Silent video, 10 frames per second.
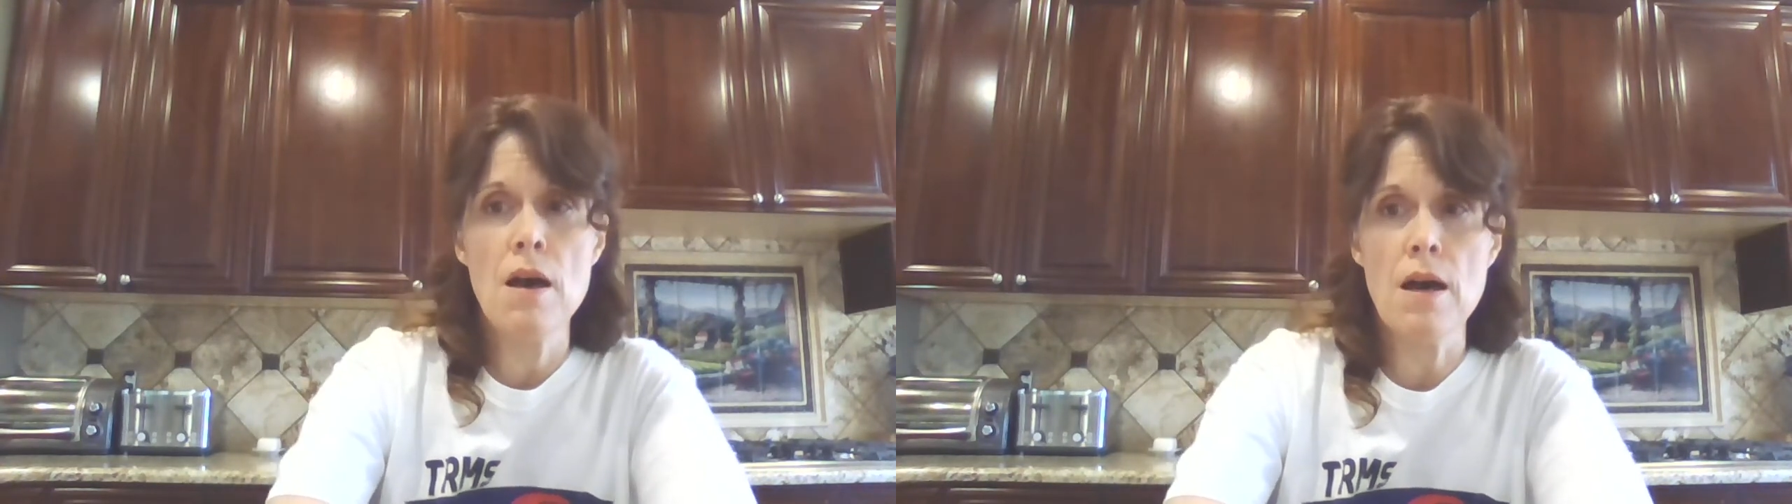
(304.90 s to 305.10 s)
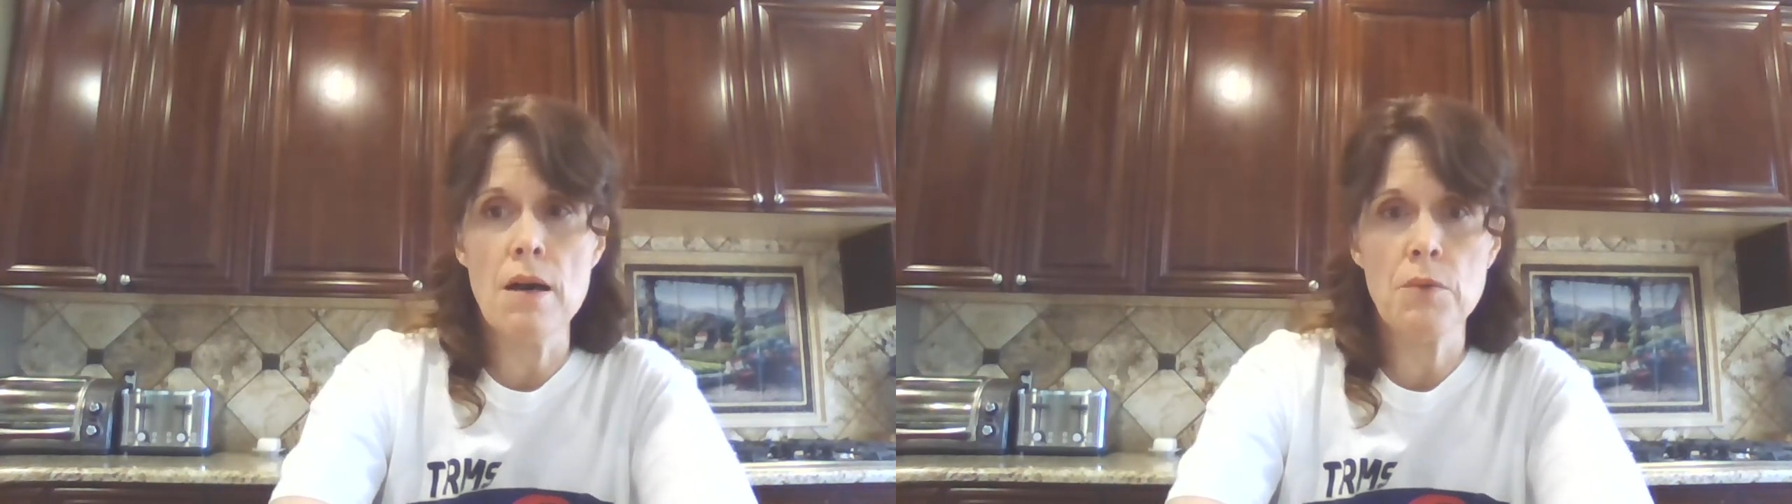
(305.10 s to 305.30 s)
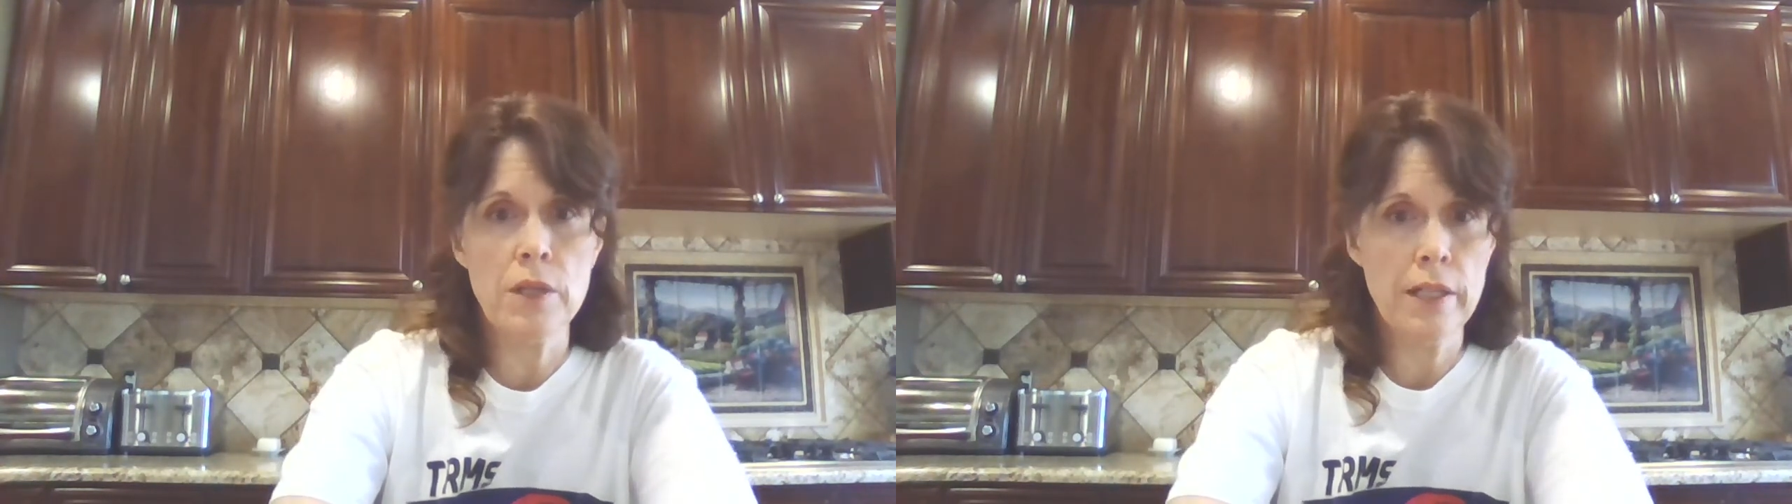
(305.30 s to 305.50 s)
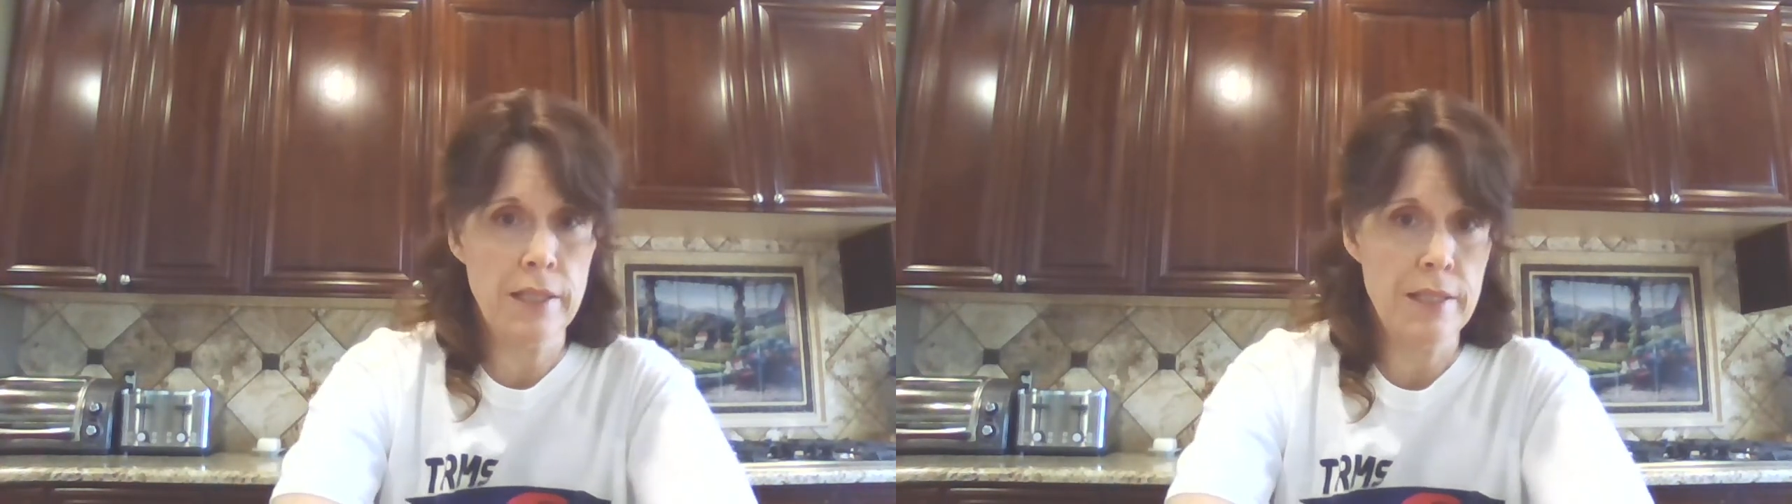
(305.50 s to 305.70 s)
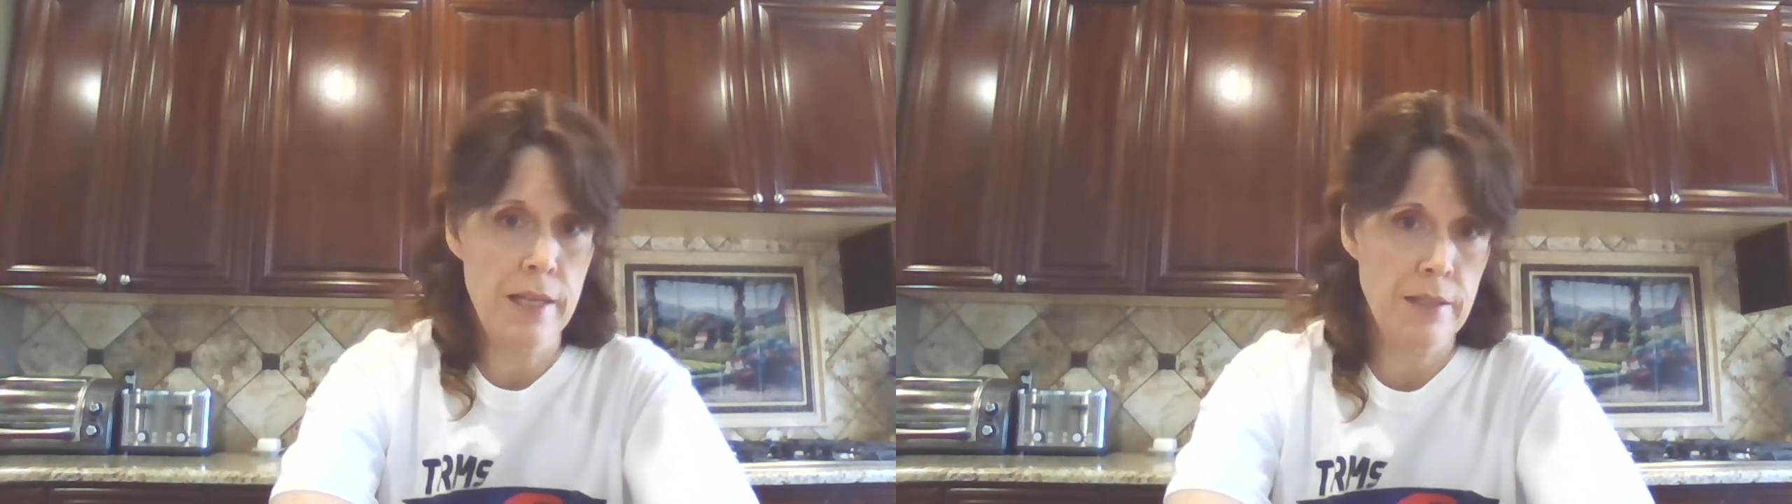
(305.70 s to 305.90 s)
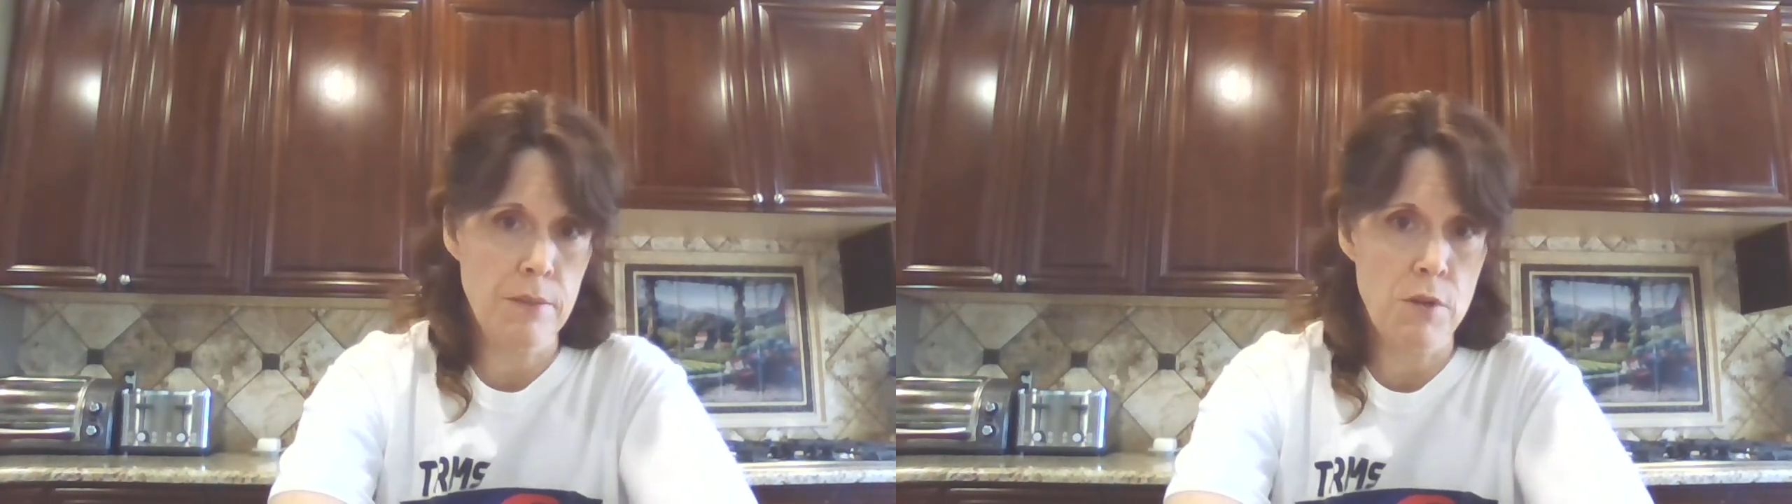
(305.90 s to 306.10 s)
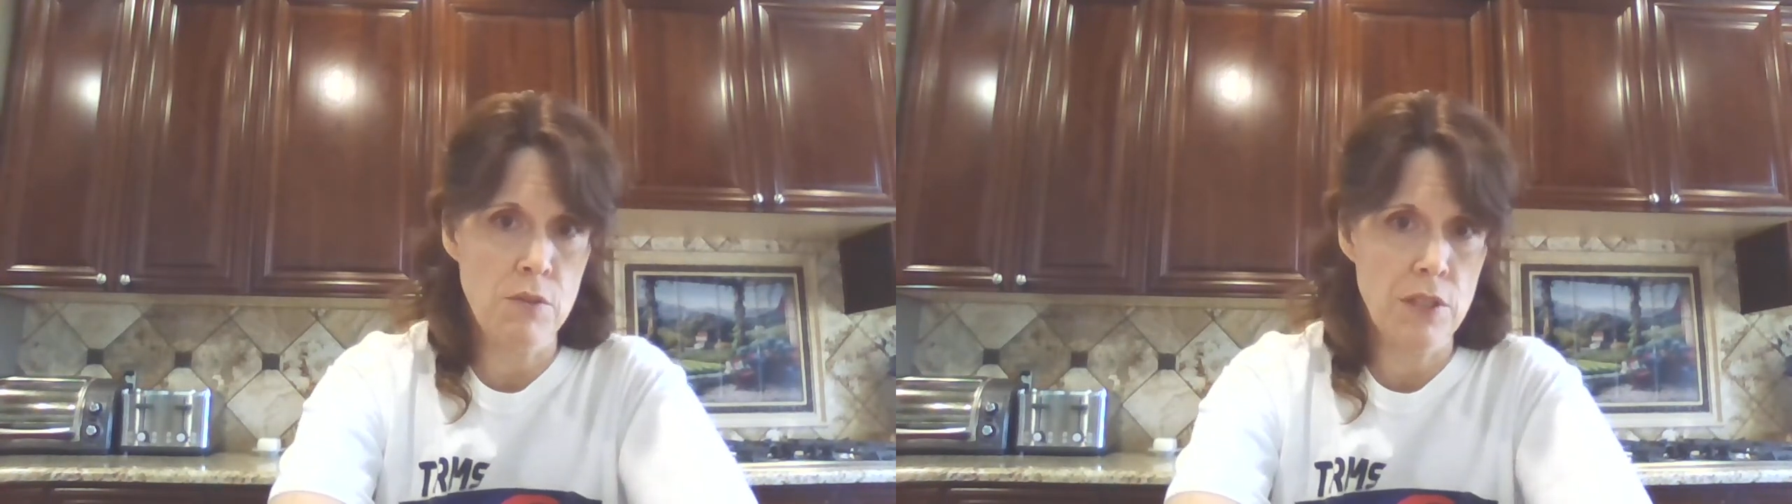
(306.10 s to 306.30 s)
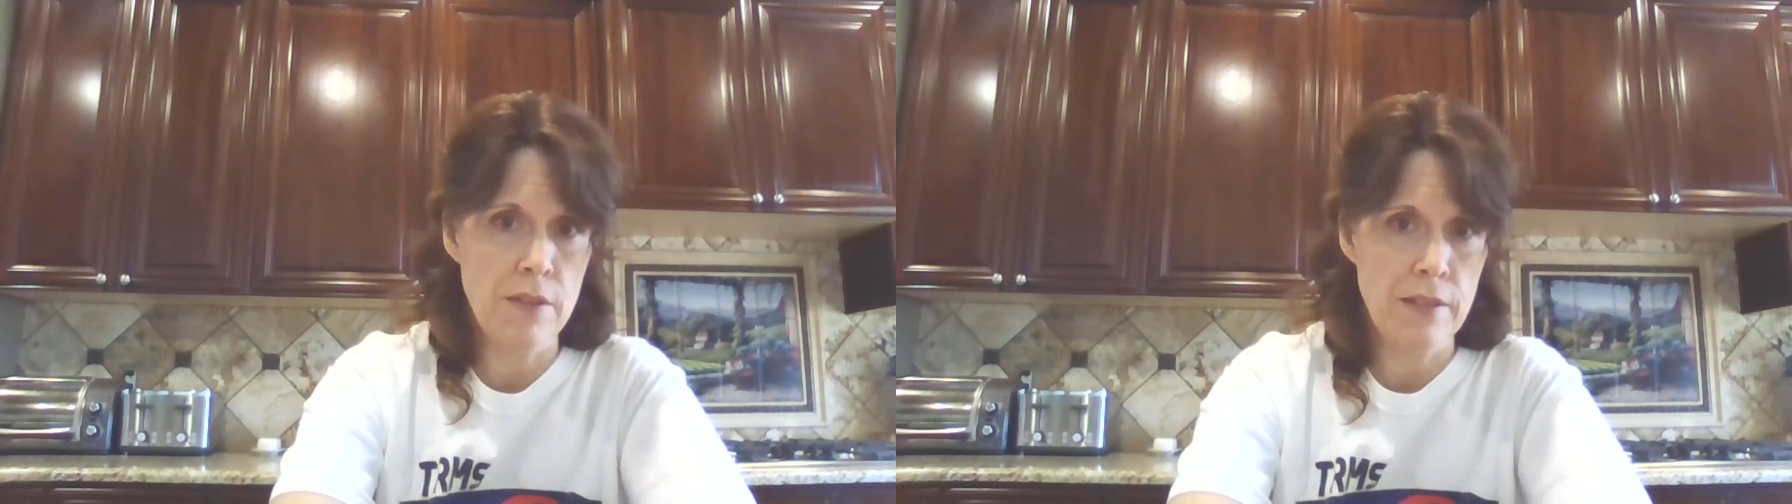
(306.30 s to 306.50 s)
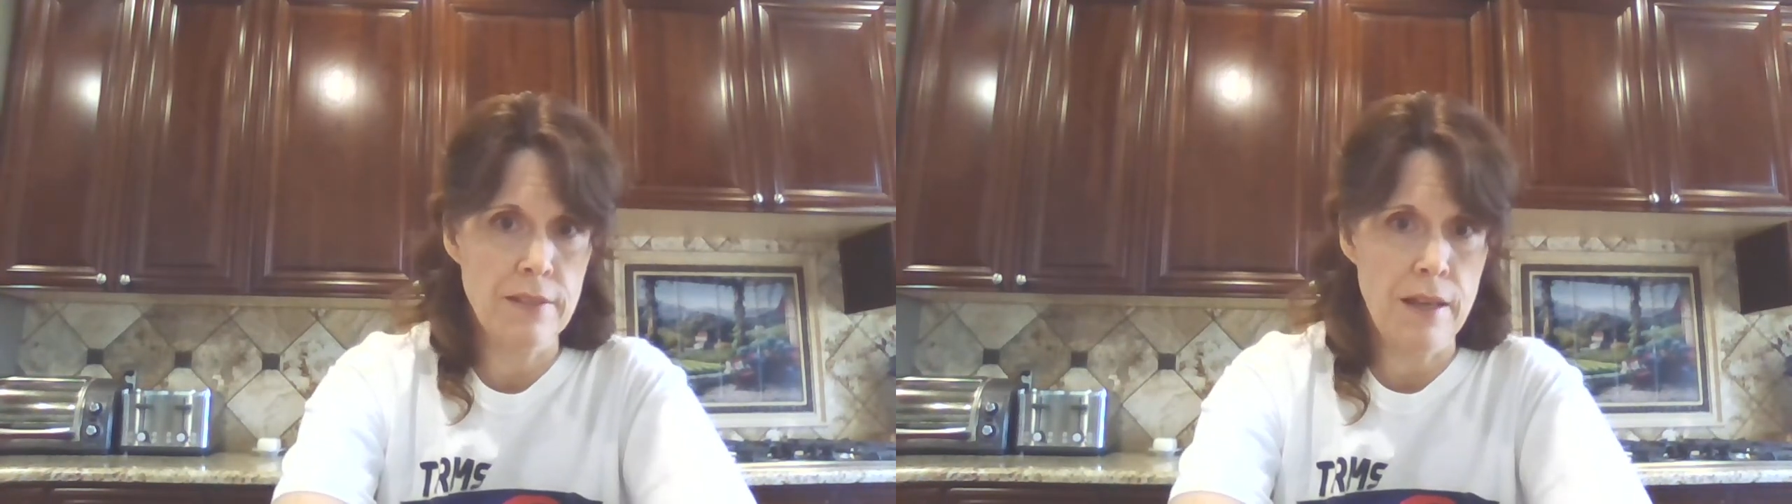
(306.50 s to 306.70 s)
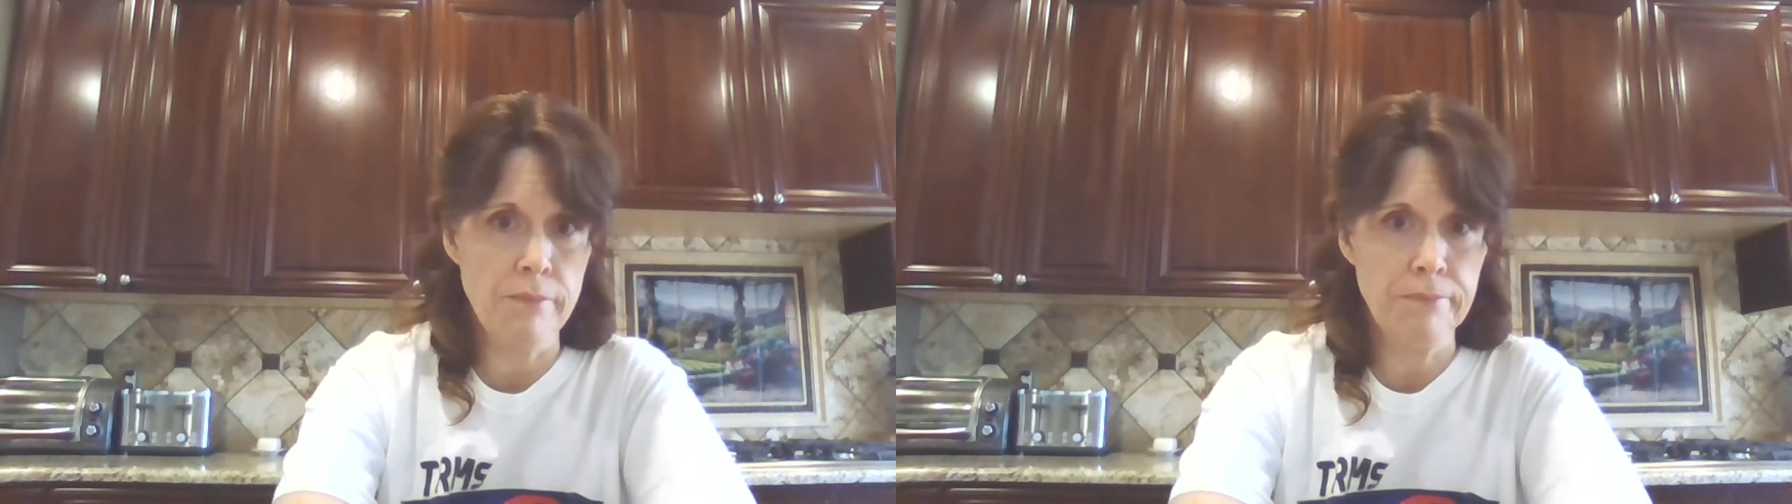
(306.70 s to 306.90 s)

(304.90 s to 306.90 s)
We're going to take some notes on this now.